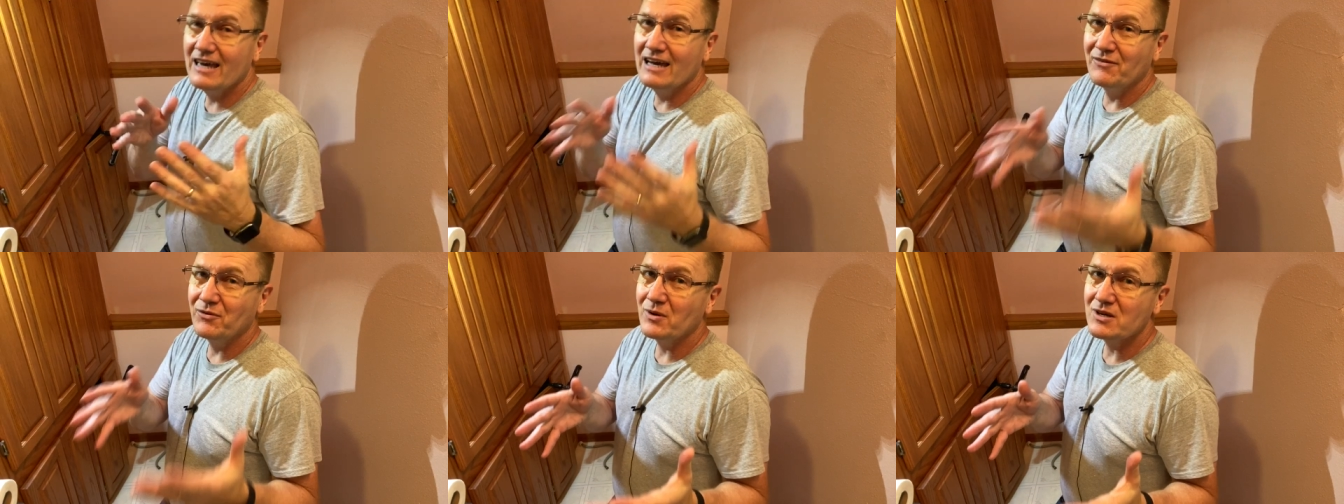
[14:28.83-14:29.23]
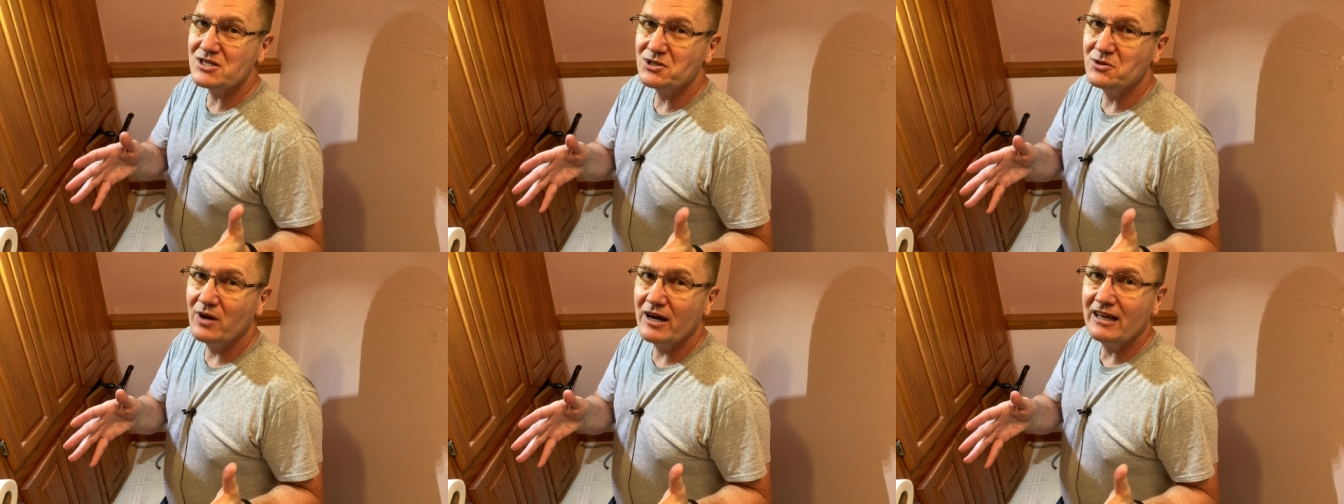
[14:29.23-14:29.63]
Every once
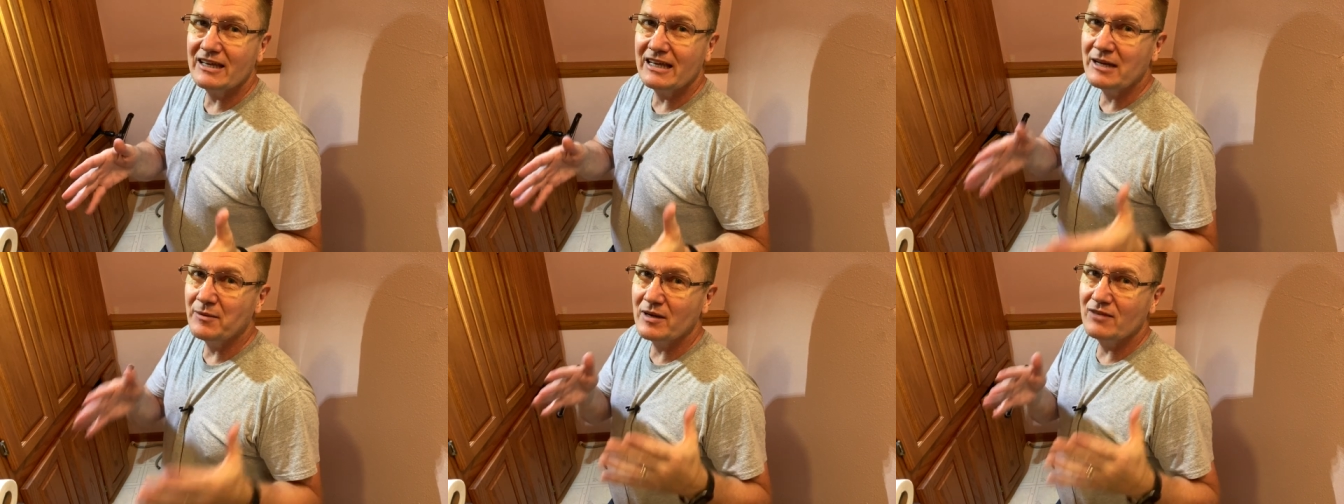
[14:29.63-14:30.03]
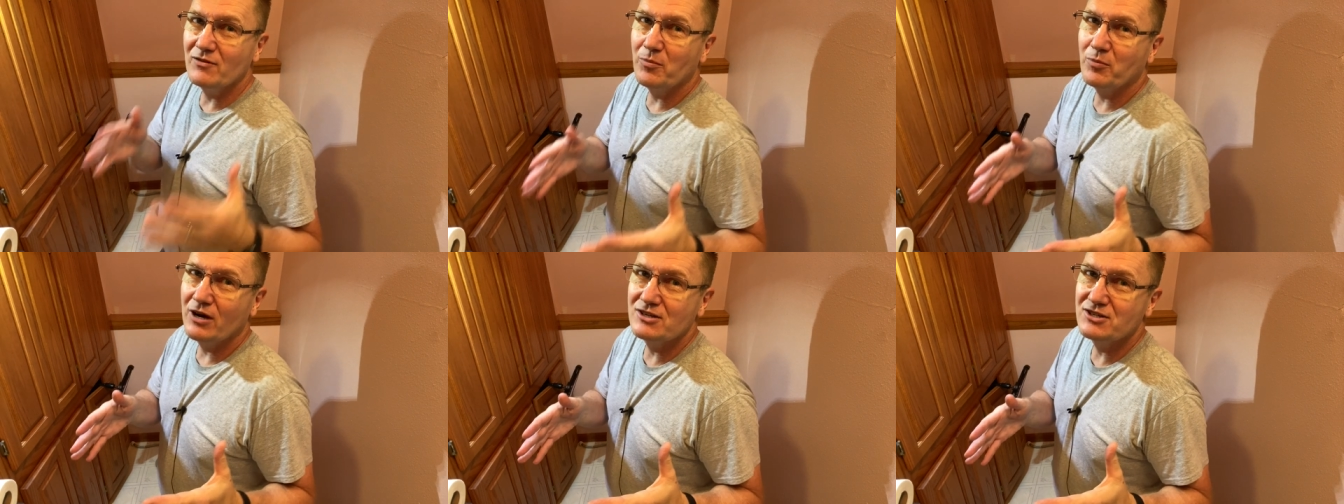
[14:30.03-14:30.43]
in a while, in the middle of
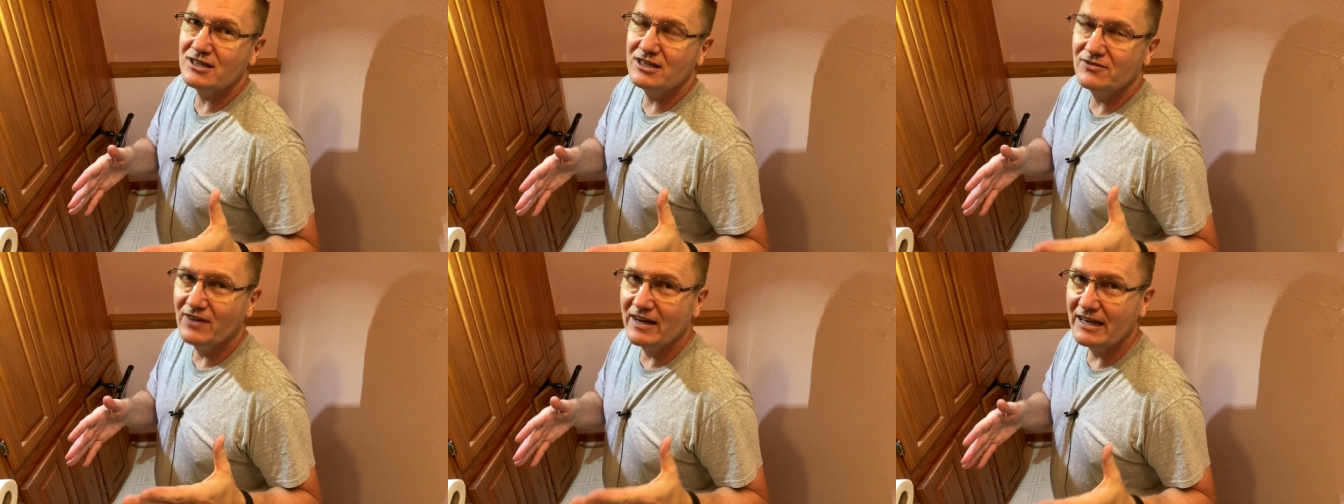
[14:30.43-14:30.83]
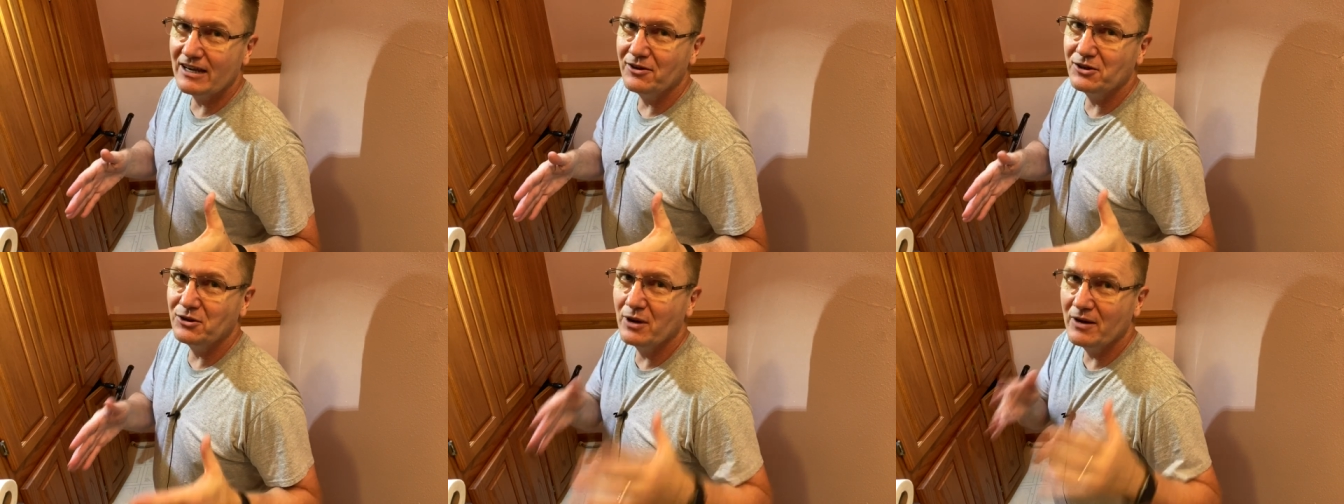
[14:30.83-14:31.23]
a project, you find
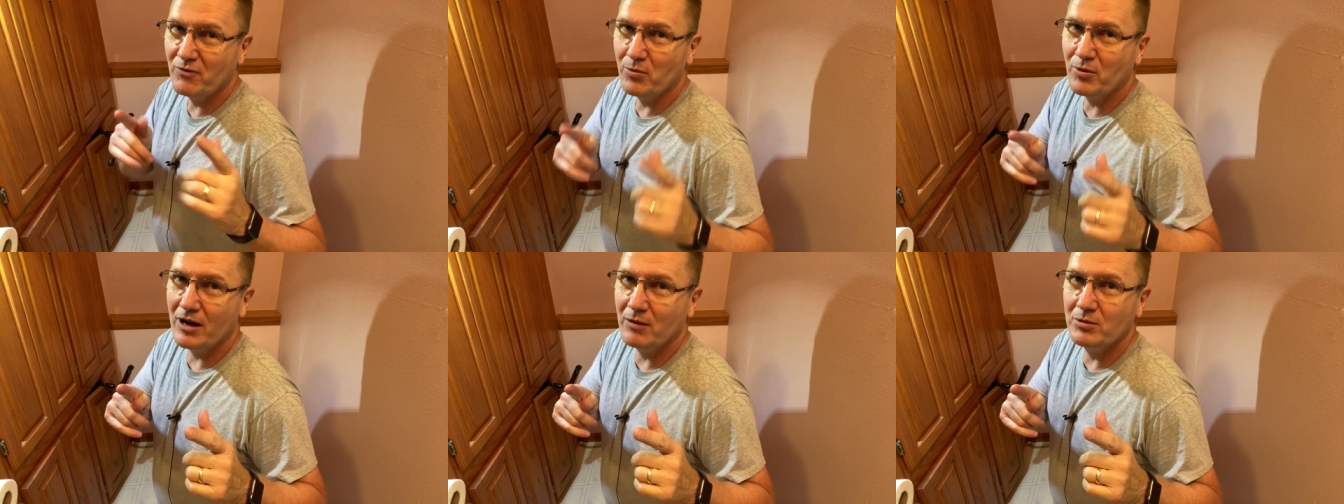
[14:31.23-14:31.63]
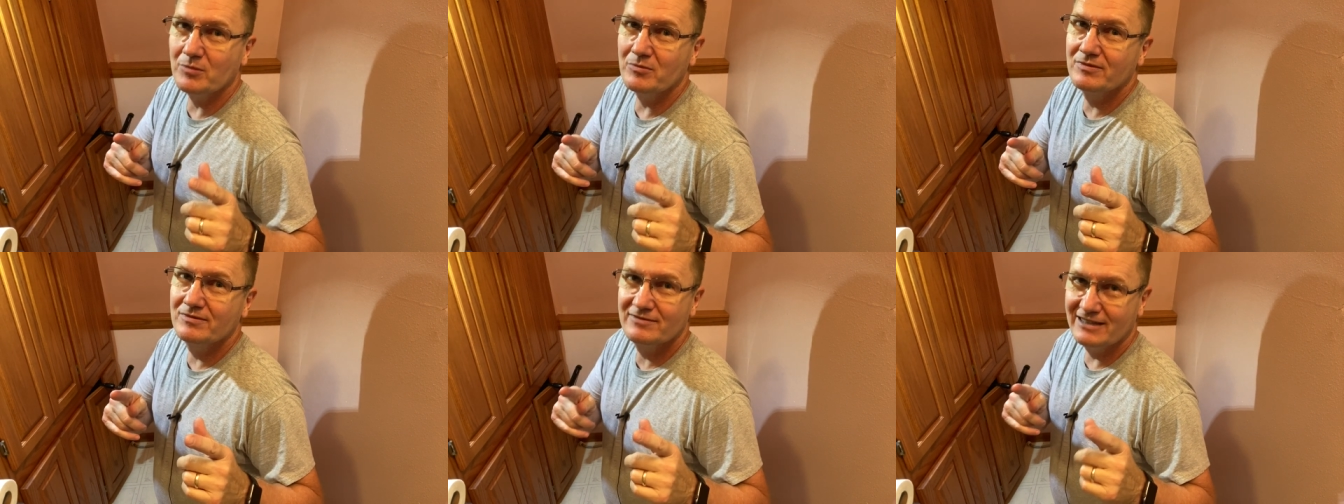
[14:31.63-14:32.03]
out you have a problem.
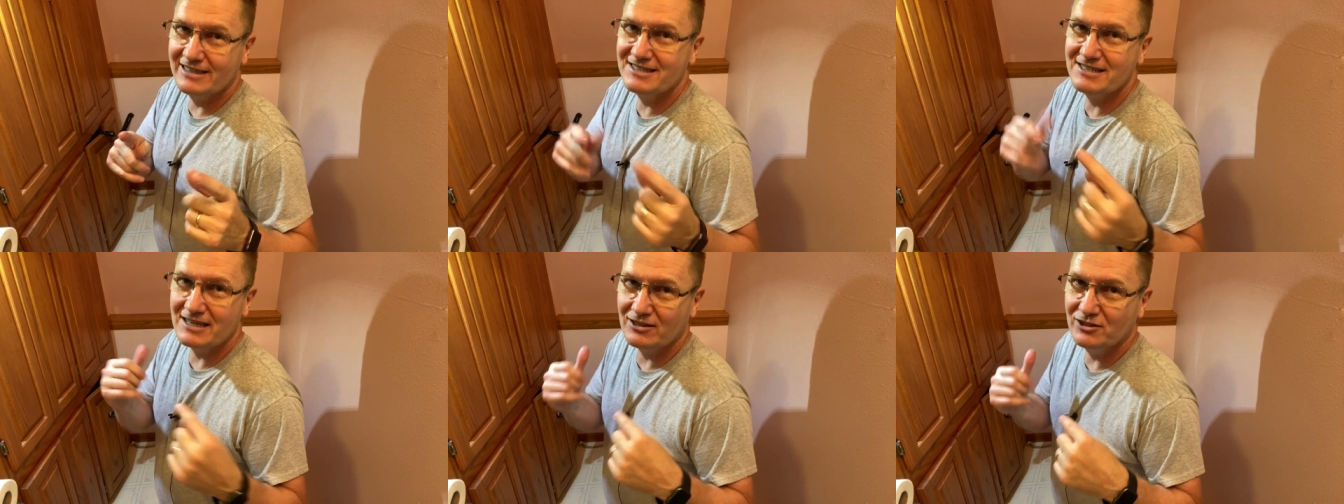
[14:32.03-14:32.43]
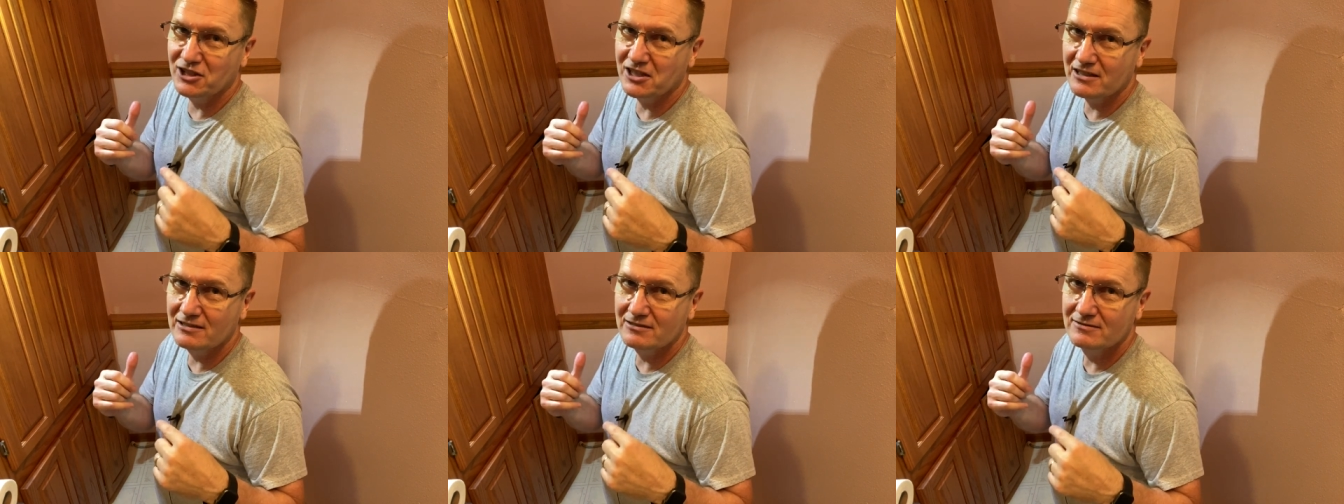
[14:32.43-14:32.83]
Let's take a look.